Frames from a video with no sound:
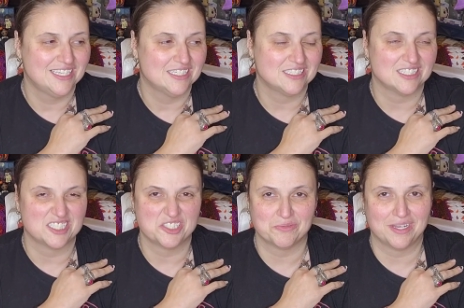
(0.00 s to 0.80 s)
She's like
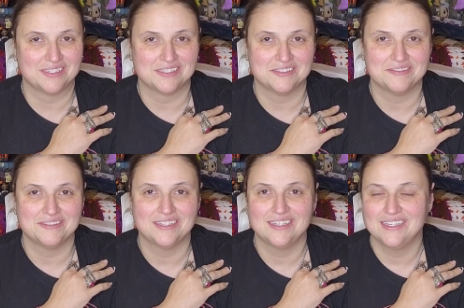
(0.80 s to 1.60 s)
just rest.
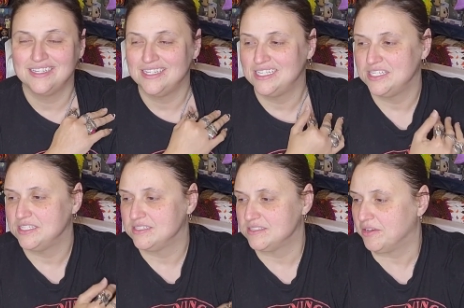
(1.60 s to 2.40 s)

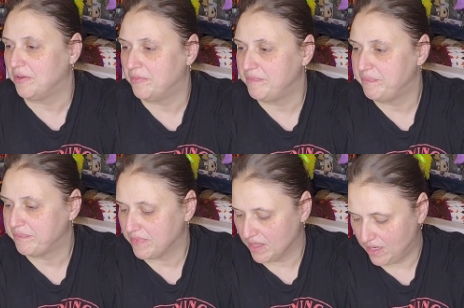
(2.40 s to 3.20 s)
So
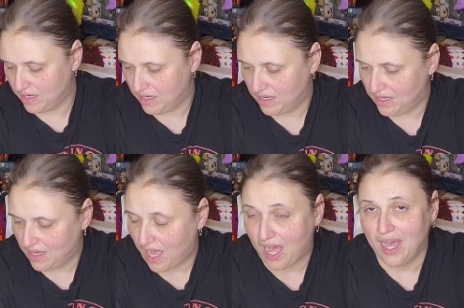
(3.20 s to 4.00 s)

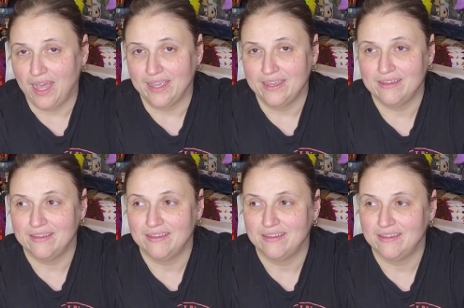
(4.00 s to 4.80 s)
I
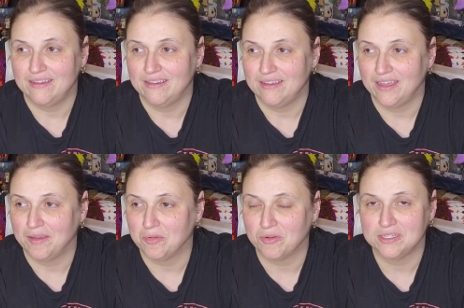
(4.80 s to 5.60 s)

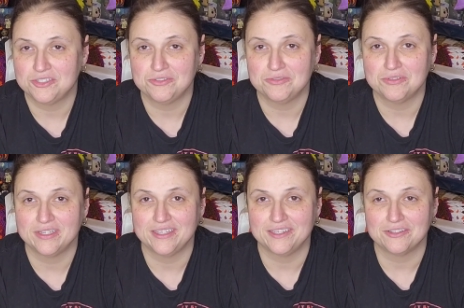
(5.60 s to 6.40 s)
am going to
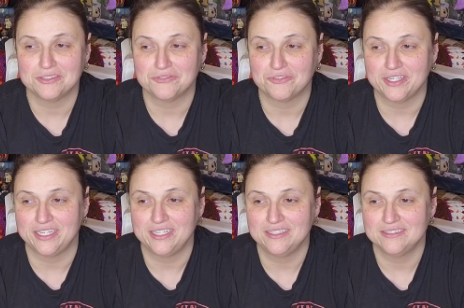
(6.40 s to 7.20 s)
guilt
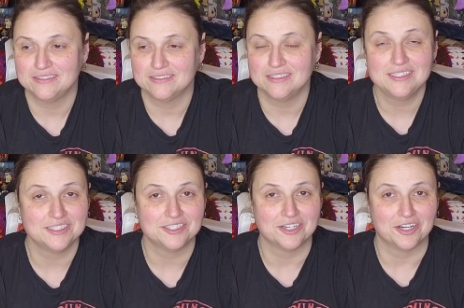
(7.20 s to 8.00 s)
free
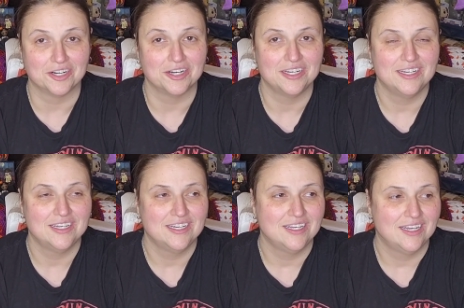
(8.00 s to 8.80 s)
listen to her.
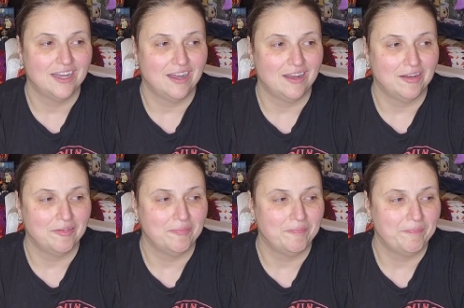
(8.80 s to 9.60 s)

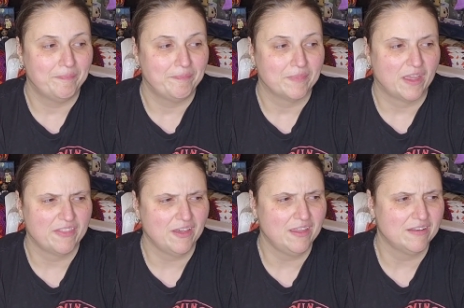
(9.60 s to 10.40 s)
Um, I
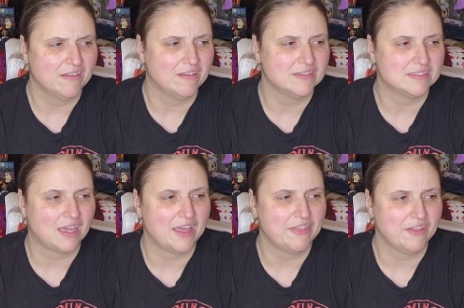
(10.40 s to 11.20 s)
thought
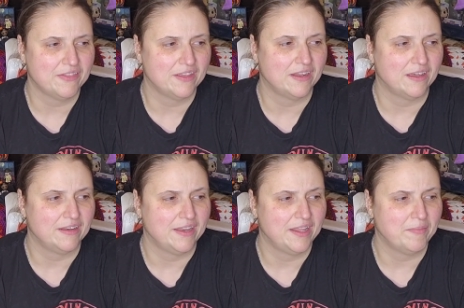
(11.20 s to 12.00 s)
I thought that uh,
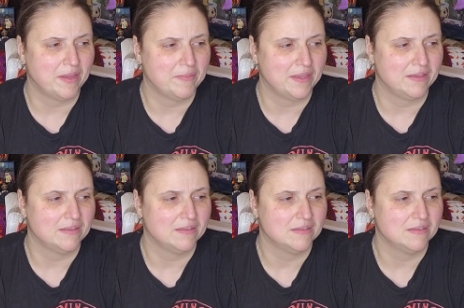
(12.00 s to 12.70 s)
Nate might be,